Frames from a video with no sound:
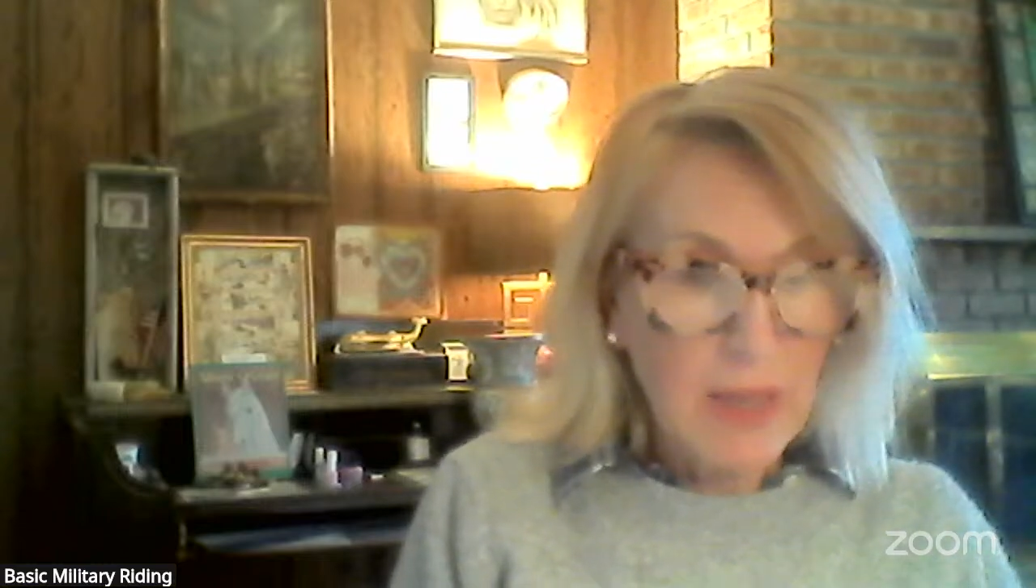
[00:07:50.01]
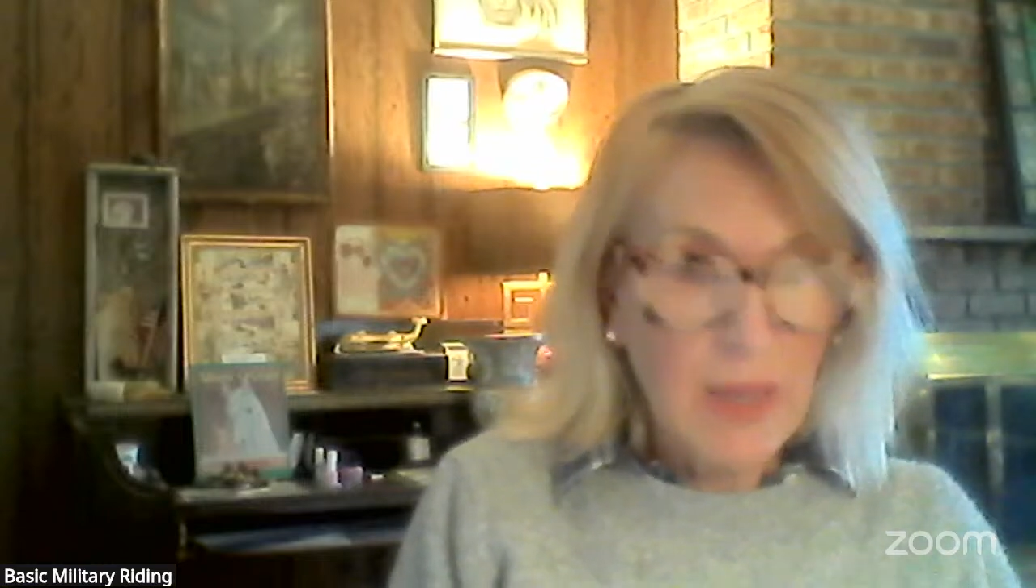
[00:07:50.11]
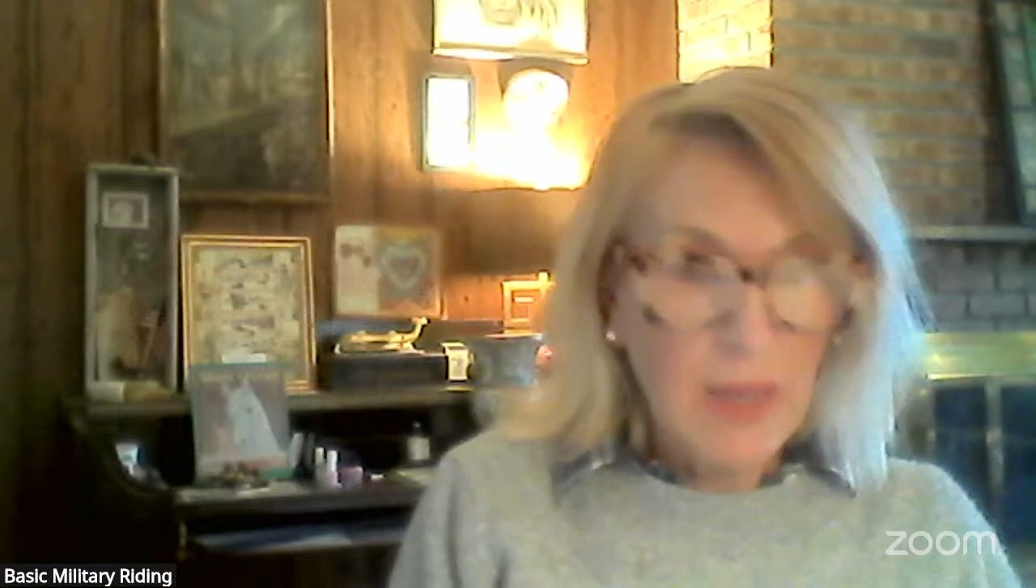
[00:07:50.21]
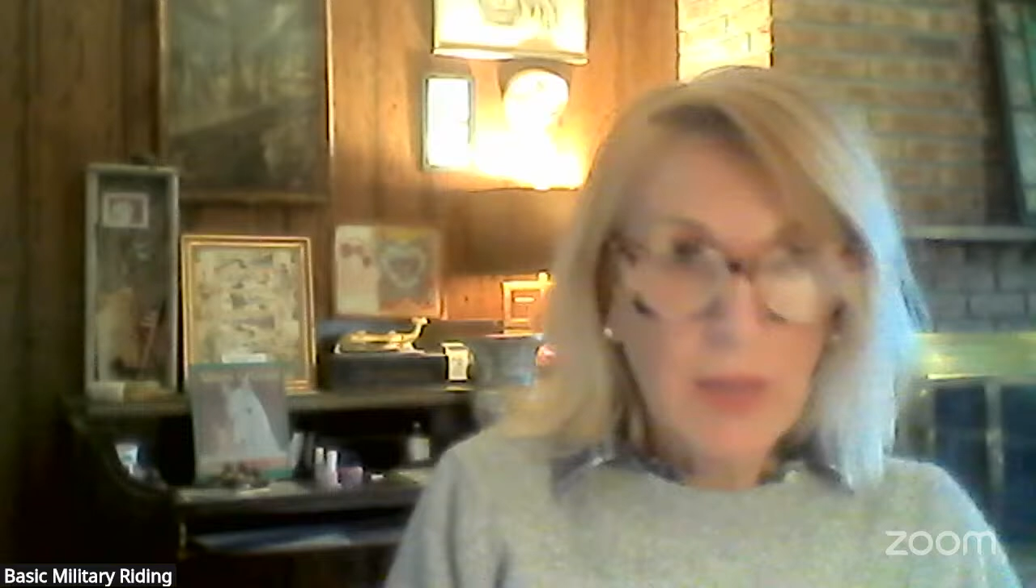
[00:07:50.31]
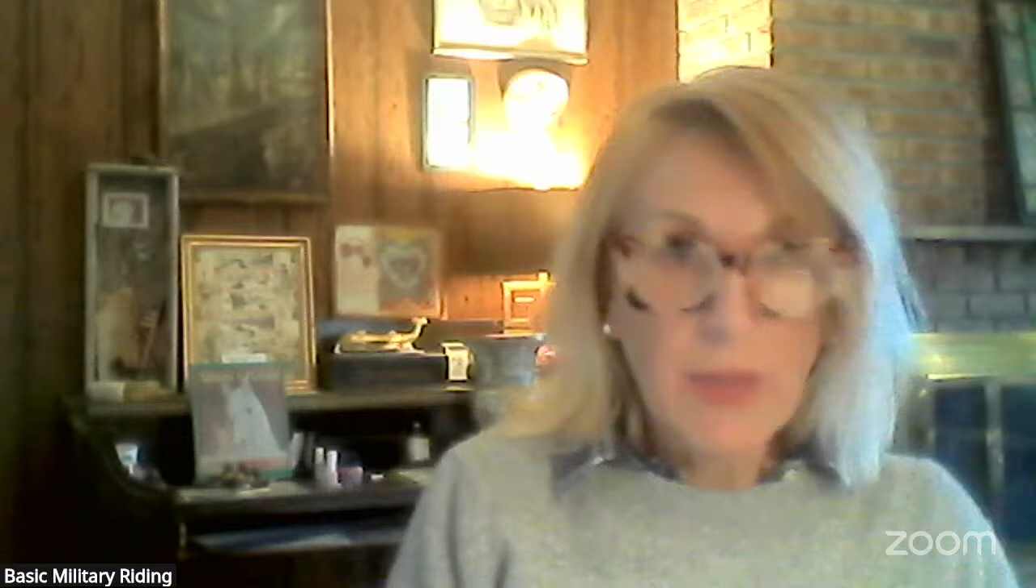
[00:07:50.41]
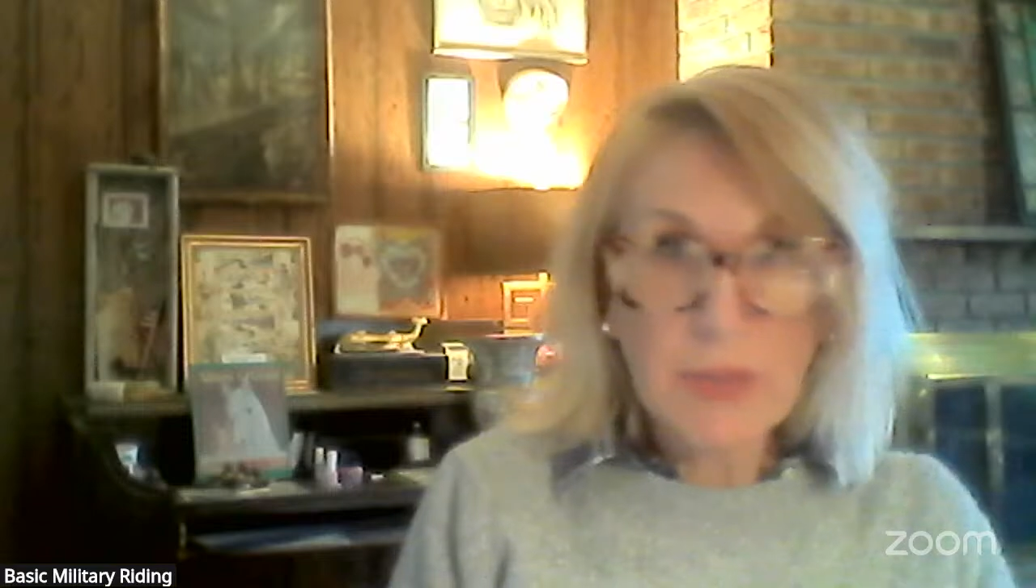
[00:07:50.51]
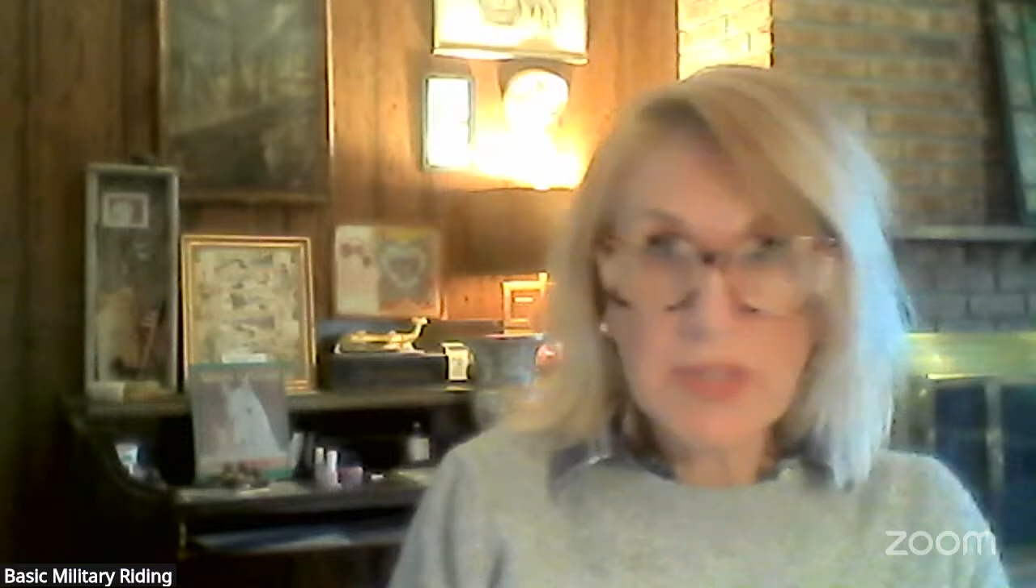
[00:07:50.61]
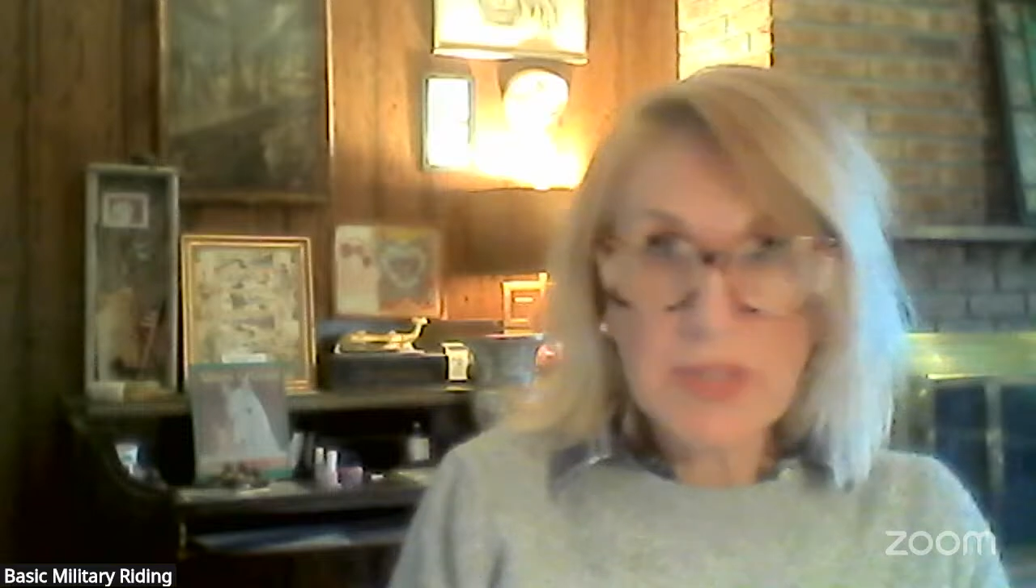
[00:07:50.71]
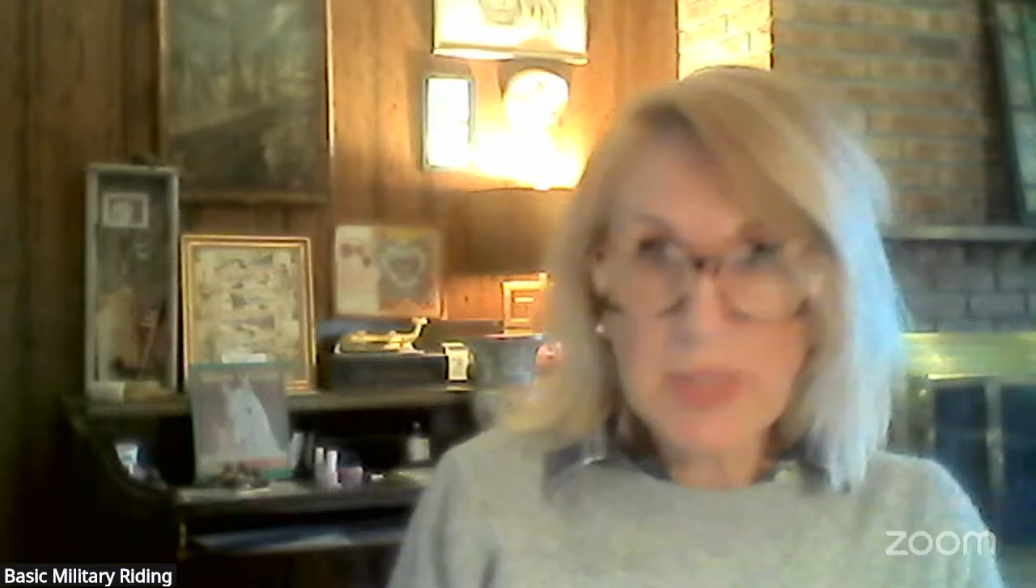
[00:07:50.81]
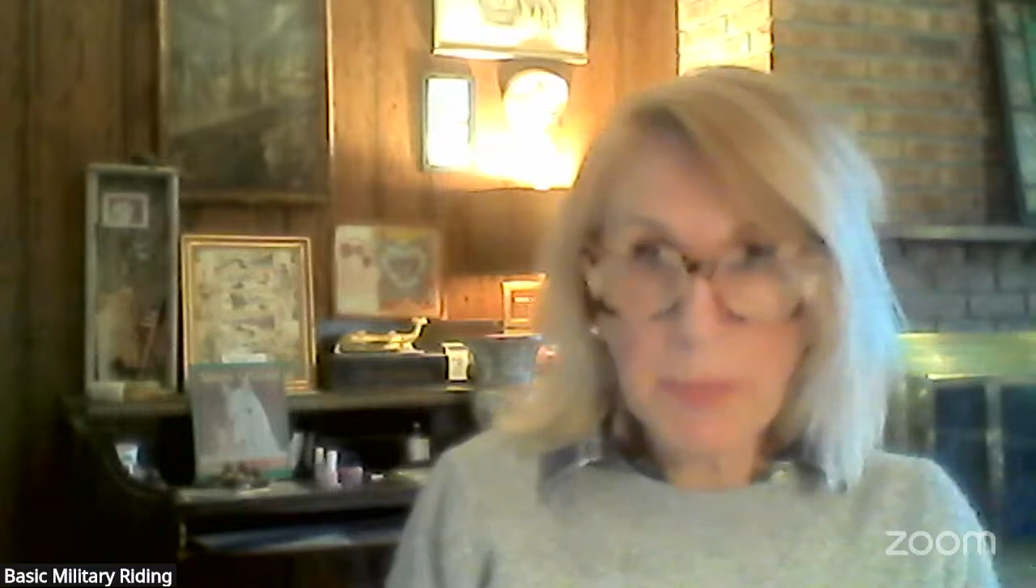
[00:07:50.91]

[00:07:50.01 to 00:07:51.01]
those simple